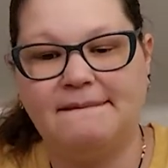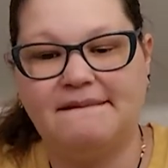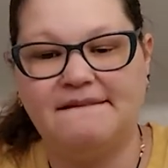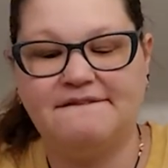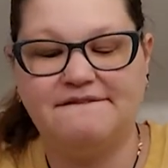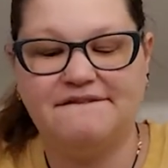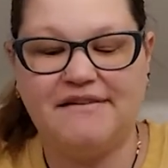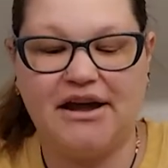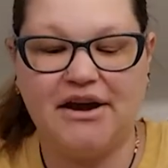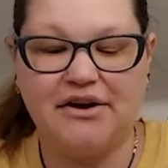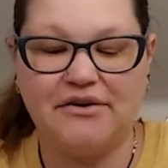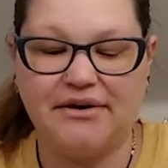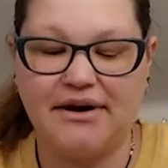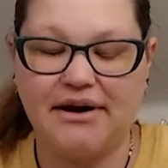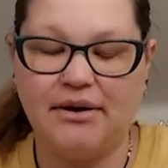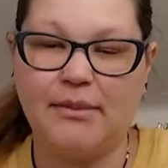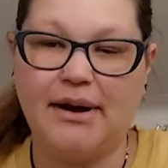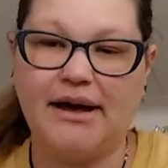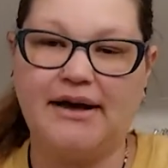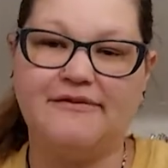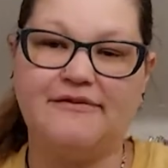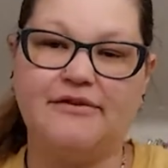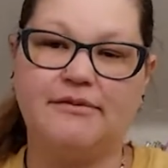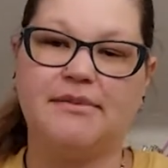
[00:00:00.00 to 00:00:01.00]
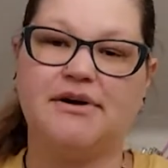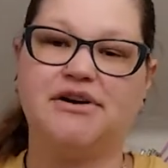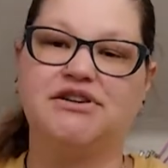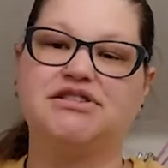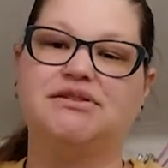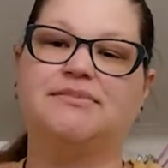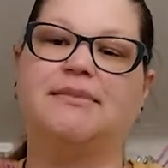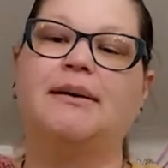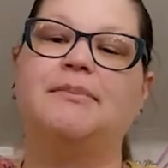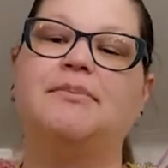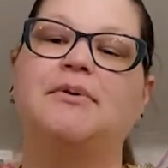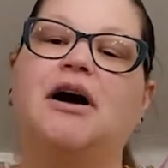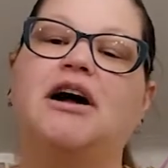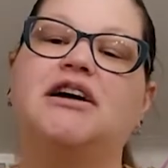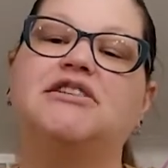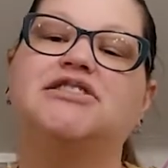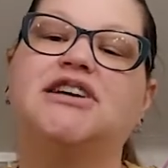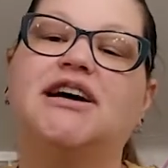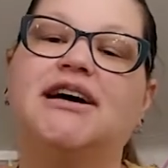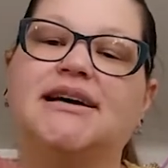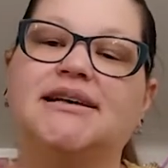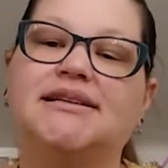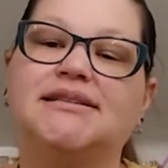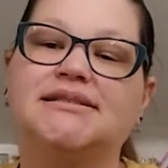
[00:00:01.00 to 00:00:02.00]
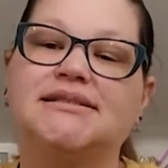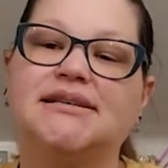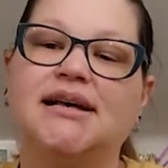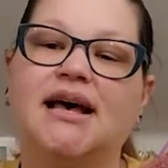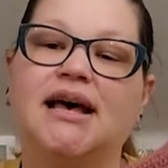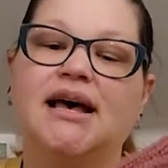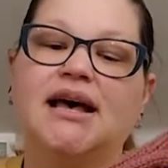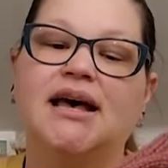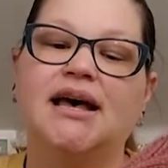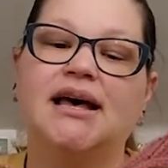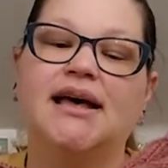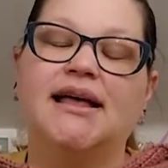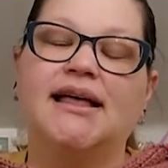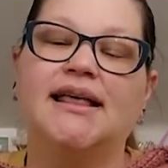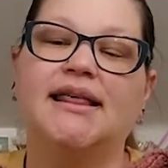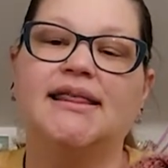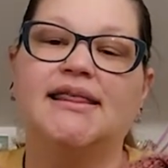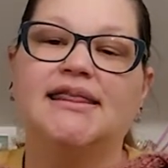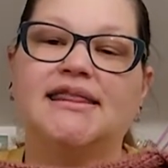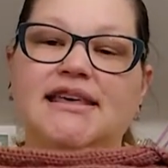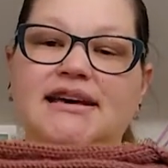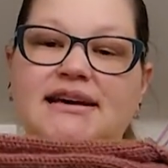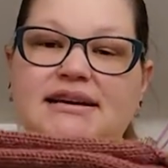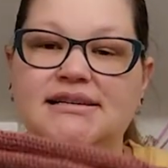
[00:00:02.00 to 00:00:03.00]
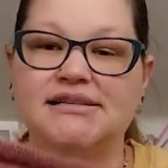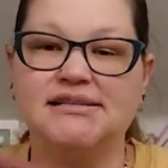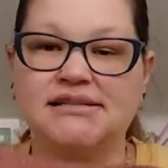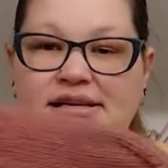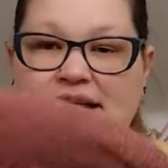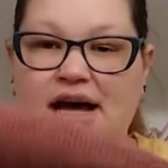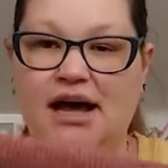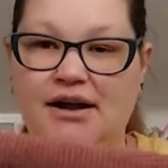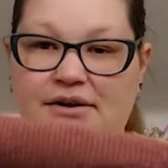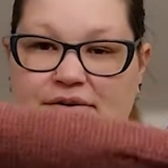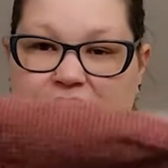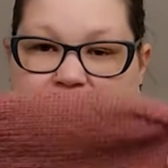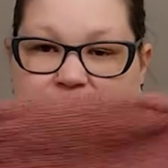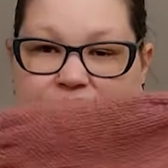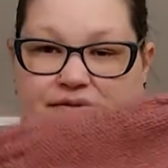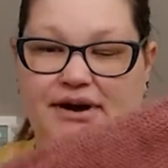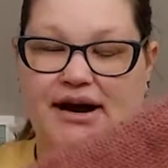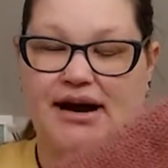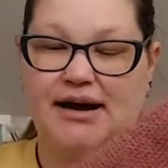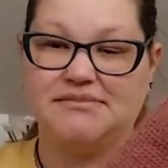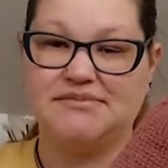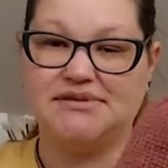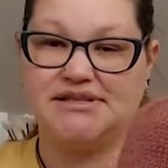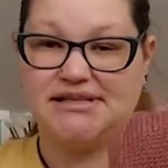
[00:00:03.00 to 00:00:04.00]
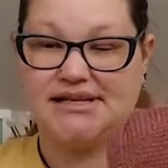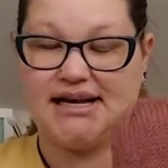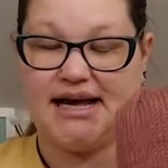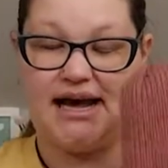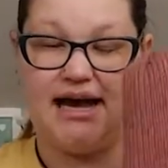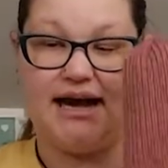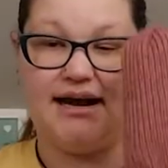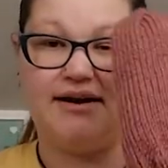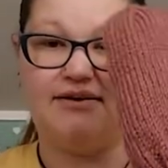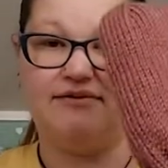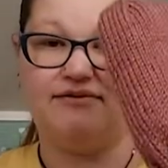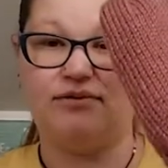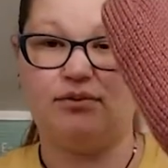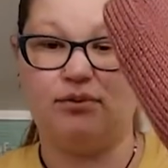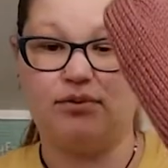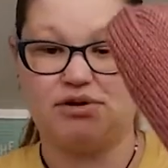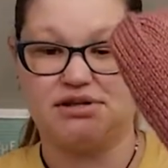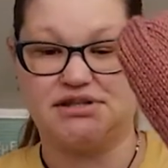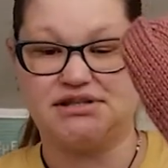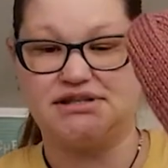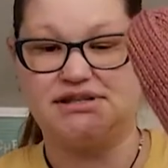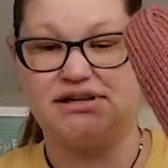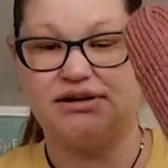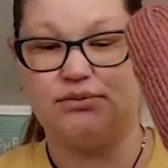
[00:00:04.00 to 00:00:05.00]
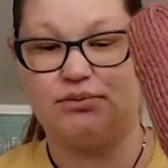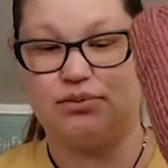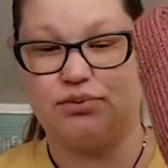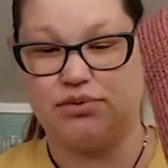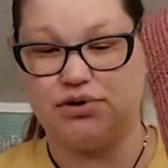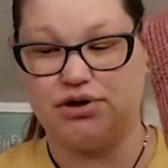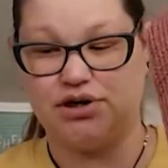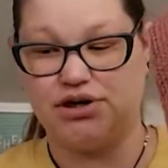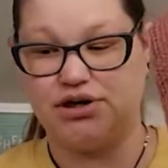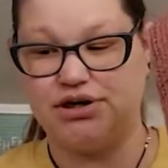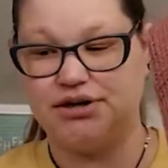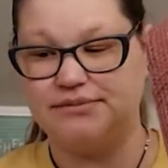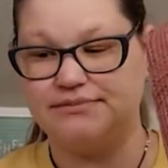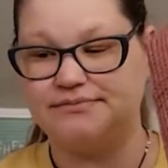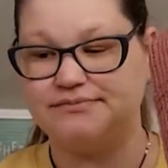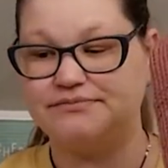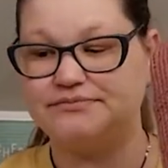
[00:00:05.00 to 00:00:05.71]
fingering weight for most of my projects. This 100-gram skein of worsted wool,